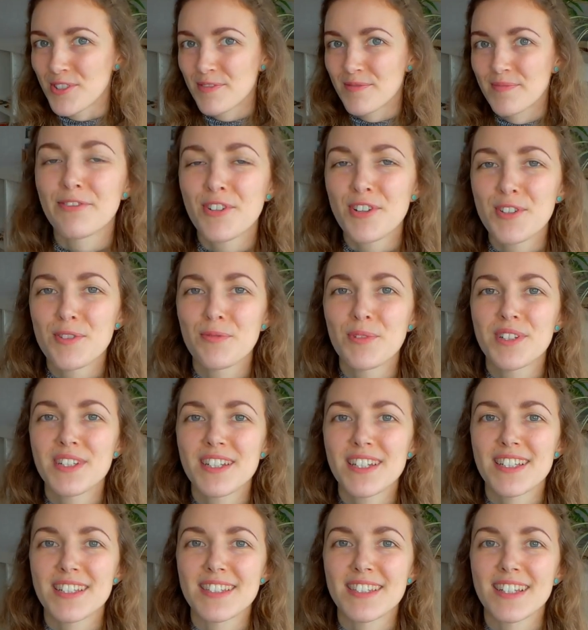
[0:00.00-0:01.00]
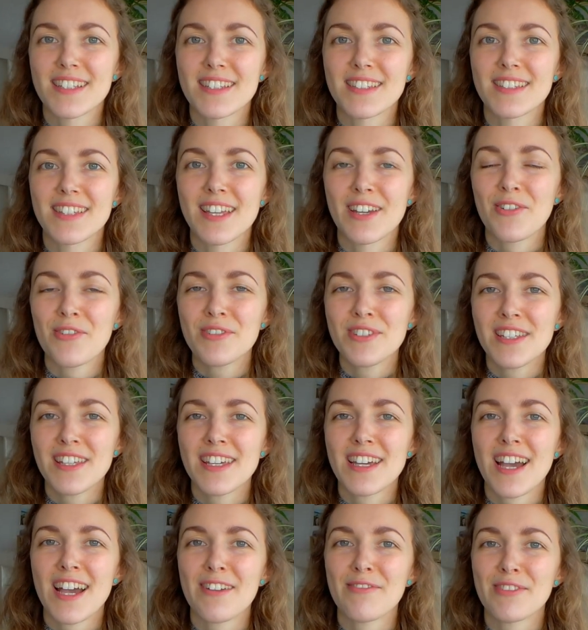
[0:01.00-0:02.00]
The first one is that they only
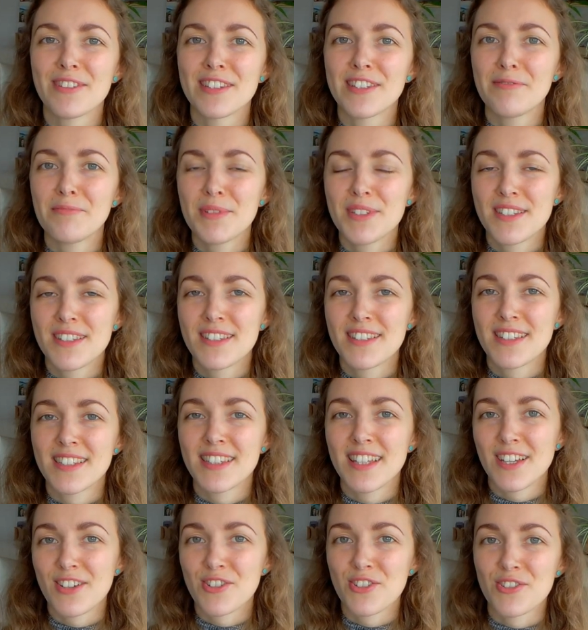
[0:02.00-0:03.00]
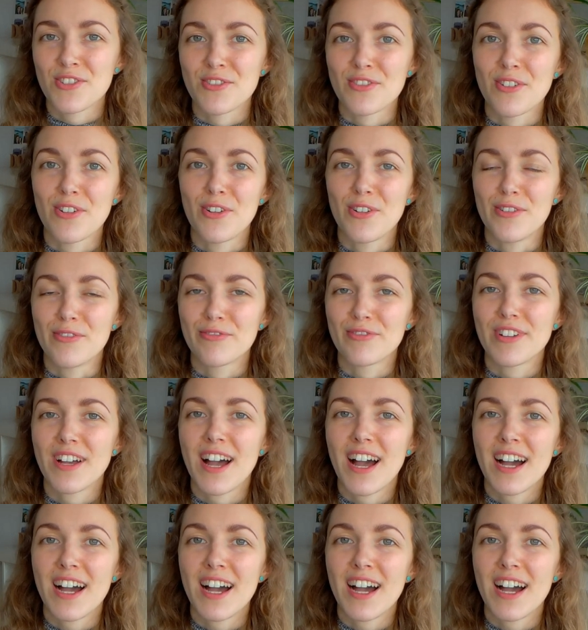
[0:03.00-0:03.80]
have a limited selection of